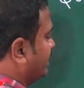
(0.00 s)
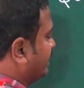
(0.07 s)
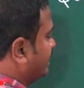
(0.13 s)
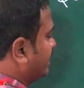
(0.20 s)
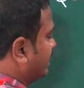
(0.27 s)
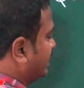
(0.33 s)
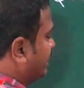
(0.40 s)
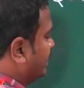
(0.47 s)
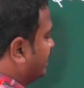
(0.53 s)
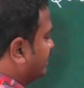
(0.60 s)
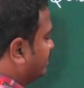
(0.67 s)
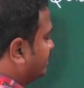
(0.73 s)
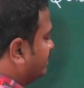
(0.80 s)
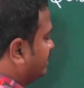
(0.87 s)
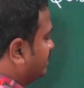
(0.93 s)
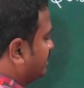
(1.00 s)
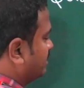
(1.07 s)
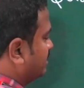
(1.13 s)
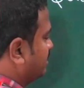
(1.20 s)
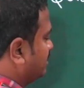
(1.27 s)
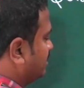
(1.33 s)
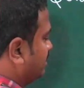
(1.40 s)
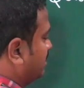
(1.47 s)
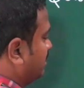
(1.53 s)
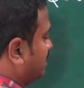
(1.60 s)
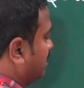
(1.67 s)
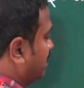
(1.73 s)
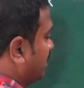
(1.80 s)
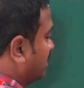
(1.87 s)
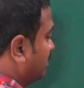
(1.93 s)
current,
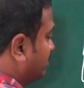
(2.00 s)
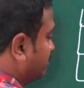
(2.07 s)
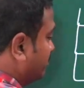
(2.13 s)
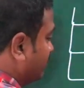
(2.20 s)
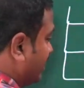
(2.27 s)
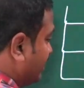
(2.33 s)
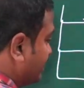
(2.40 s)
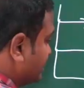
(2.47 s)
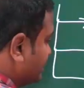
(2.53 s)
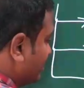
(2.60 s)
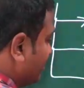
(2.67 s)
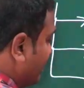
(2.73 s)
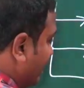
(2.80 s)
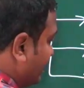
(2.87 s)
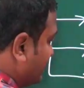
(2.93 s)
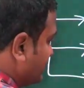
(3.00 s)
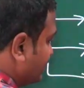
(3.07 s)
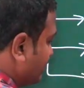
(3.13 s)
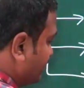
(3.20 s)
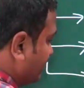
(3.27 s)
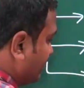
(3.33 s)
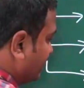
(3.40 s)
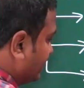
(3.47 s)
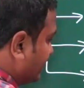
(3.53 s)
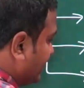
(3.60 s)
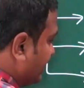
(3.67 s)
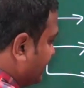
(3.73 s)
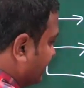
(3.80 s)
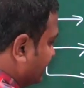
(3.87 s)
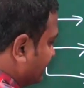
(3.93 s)
and what is the maximum under
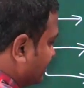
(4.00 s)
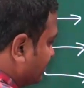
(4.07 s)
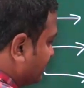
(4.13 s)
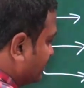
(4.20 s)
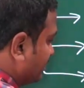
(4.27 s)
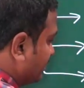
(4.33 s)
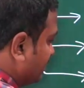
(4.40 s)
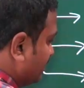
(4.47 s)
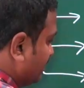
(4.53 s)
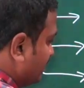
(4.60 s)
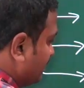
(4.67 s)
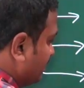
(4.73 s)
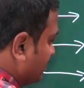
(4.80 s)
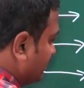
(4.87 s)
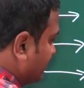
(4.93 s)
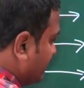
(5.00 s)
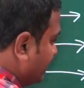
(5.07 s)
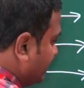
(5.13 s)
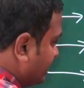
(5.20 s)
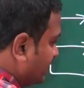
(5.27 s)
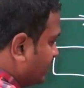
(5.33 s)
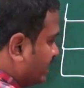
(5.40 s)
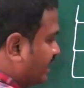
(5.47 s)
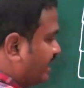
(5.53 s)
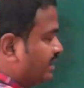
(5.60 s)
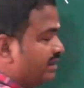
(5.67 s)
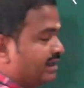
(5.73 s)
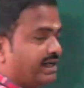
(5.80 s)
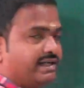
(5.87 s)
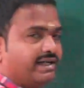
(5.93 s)
rated
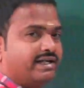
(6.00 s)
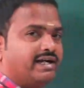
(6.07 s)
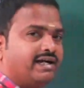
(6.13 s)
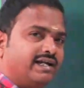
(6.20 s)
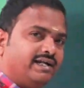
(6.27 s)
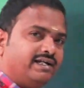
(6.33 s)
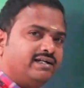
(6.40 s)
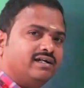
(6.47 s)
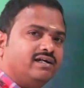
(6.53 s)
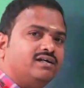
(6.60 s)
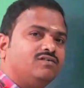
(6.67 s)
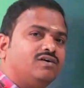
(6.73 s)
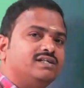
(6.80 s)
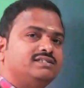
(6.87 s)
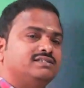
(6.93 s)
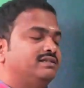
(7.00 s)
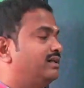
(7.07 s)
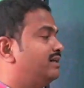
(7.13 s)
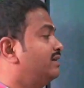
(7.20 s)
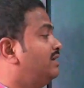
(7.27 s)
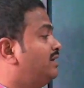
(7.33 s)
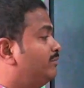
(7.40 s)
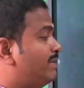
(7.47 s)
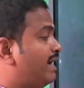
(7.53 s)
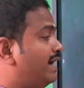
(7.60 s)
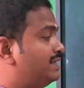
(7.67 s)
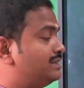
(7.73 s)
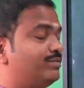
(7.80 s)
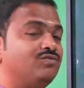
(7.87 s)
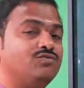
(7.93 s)
current, and what is the
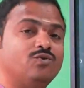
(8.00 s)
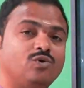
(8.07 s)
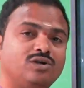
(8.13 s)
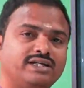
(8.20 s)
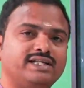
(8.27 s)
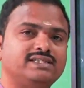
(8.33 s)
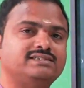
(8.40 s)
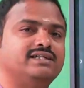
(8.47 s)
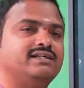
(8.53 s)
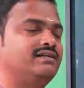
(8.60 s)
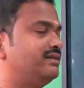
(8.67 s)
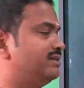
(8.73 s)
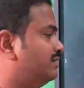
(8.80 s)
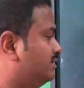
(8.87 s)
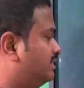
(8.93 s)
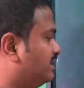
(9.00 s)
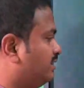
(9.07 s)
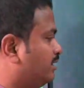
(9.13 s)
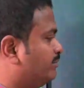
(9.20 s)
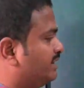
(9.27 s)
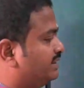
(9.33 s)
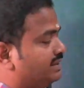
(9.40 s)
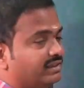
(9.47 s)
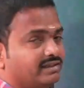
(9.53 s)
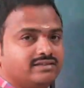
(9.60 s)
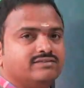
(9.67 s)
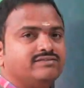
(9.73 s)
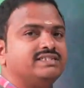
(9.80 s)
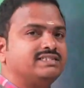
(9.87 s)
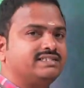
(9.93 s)
maximum voltage that the machine
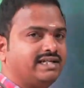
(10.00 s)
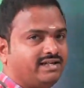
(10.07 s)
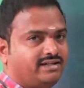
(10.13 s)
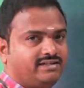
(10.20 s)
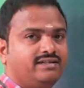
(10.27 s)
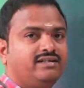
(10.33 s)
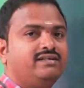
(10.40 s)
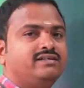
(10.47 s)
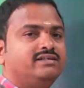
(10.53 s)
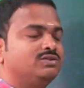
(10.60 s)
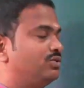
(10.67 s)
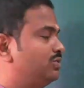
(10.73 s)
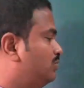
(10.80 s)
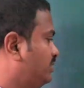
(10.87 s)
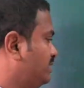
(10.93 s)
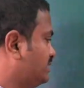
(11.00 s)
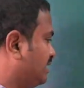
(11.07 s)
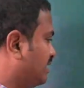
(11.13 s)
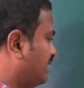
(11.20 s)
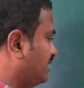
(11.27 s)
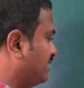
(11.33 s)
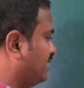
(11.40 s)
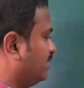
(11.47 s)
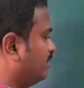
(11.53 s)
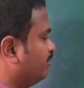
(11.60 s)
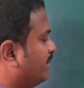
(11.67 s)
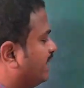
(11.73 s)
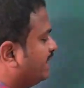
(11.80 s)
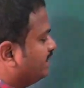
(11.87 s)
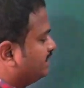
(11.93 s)
withstand. So these are all the
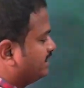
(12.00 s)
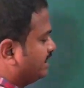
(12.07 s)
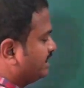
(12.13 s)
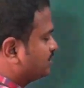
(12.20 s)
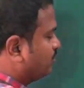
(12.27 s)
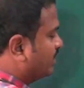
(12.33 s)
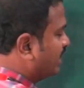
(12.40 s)
main things we